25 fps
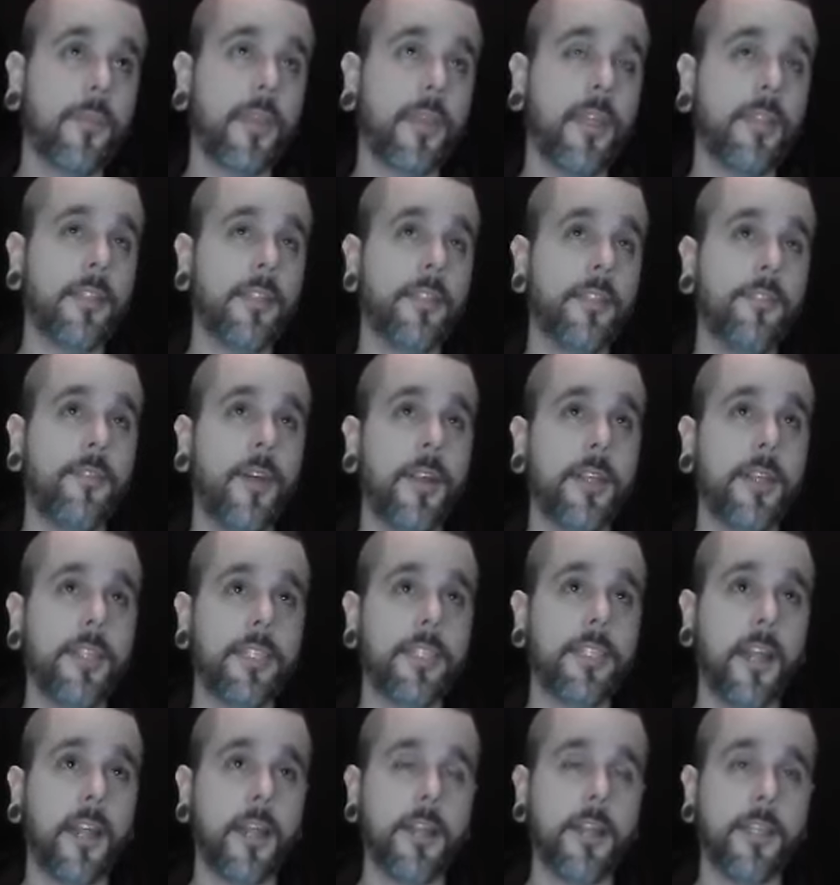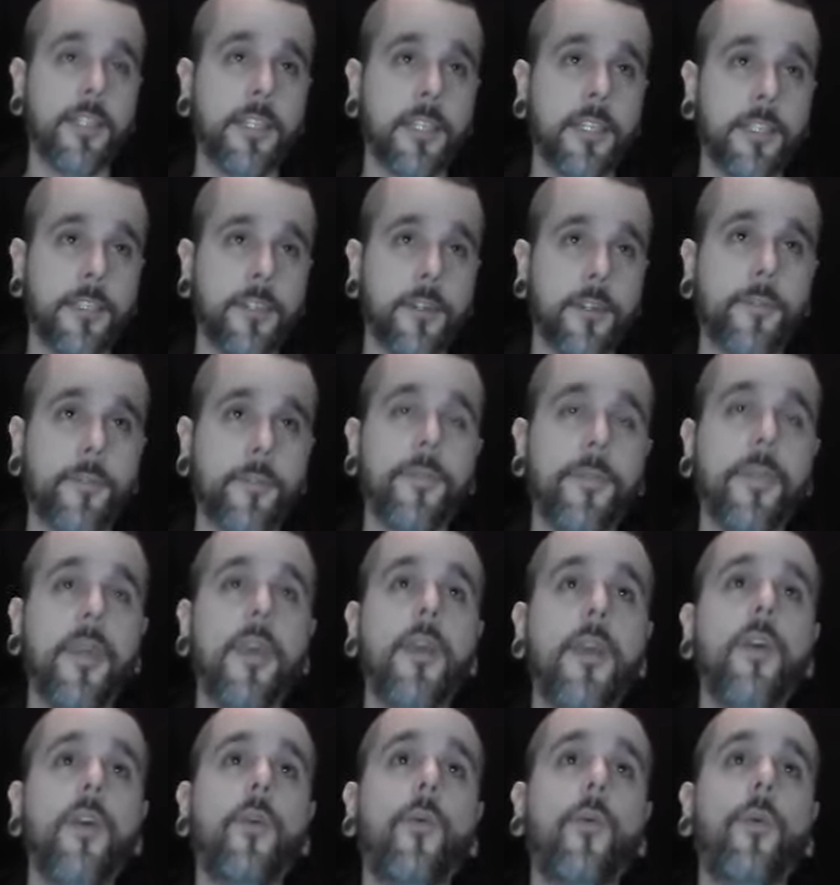at the Svadhisthana center,
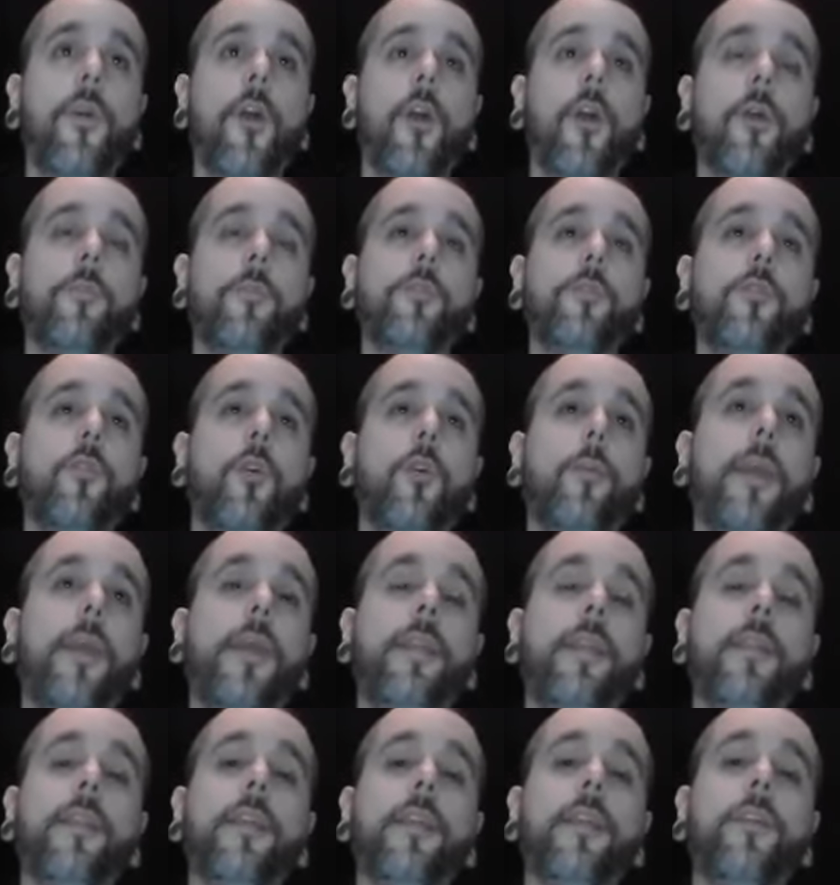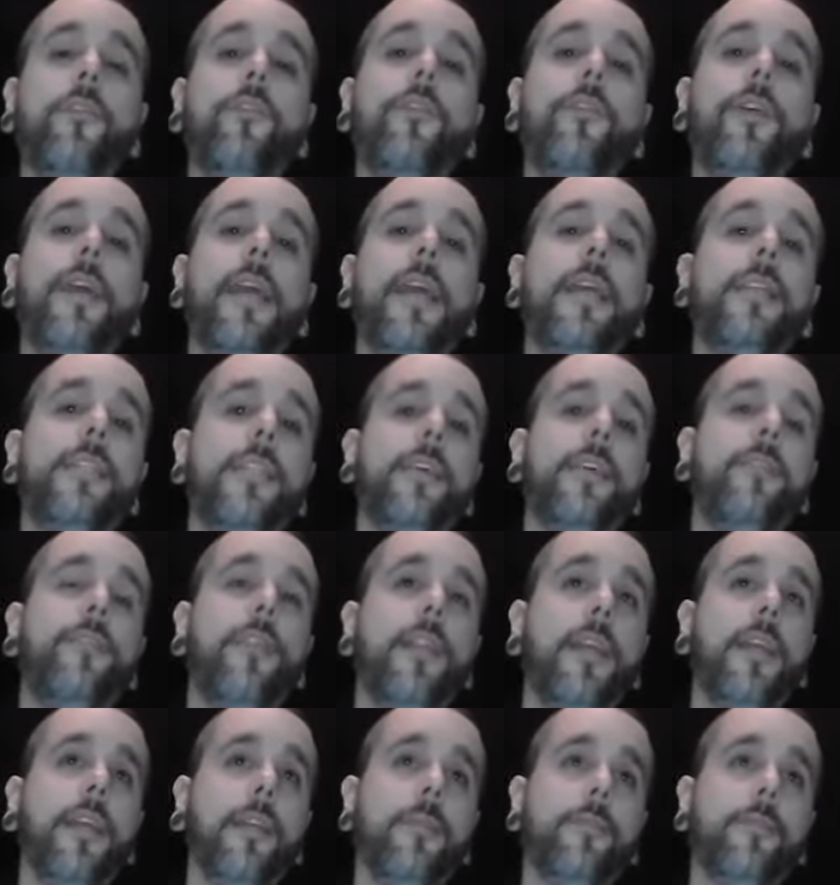we are absorbing the
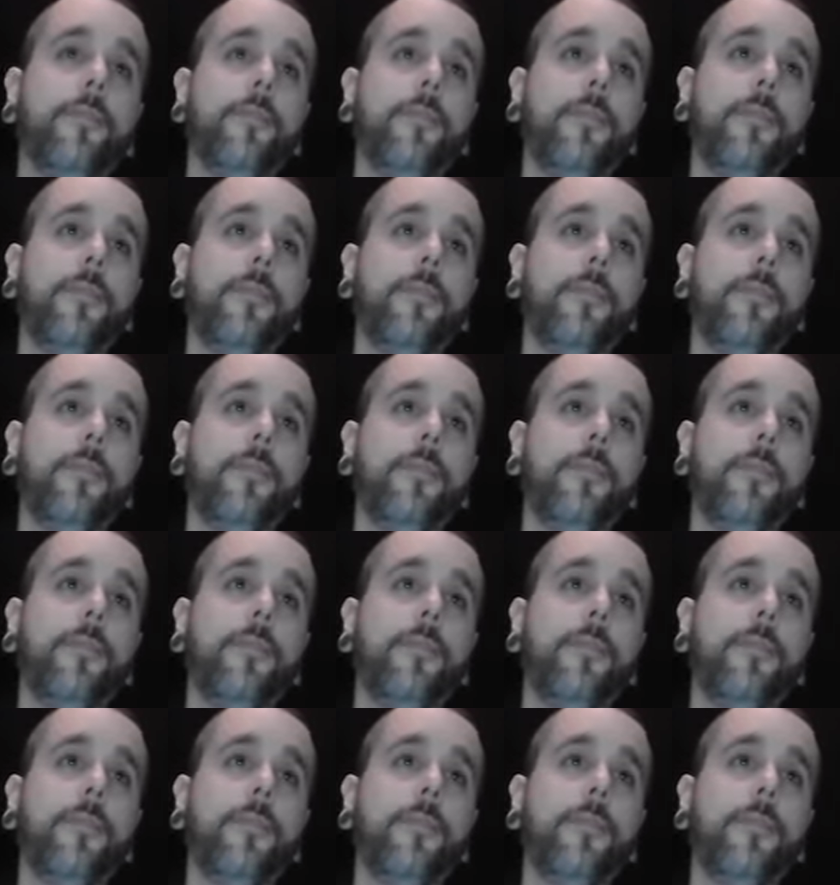creativity